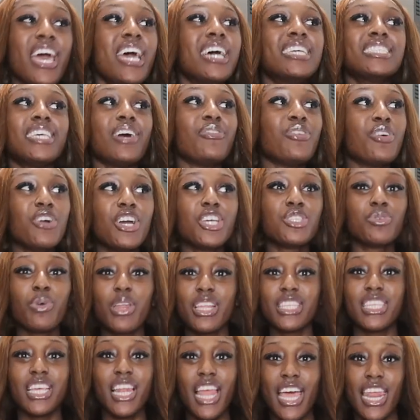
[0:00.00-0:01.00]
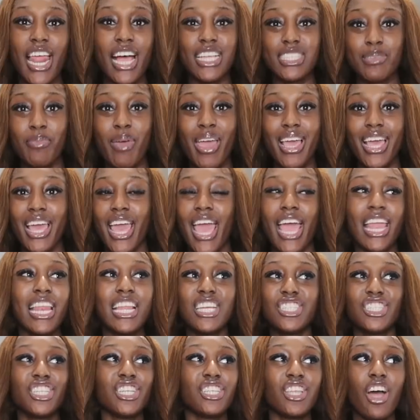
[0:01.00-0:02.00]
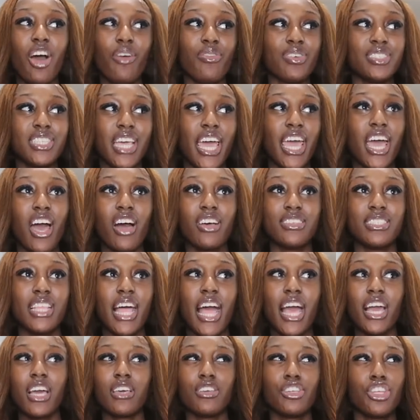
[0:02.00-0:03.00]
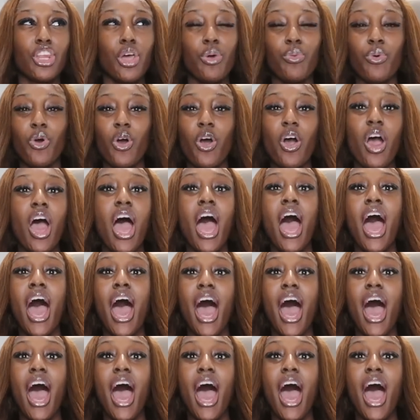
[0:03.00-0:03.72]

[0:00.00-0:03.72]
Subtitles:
So I've always wanted to learn how to make it, and literally the other day I was like, you know what,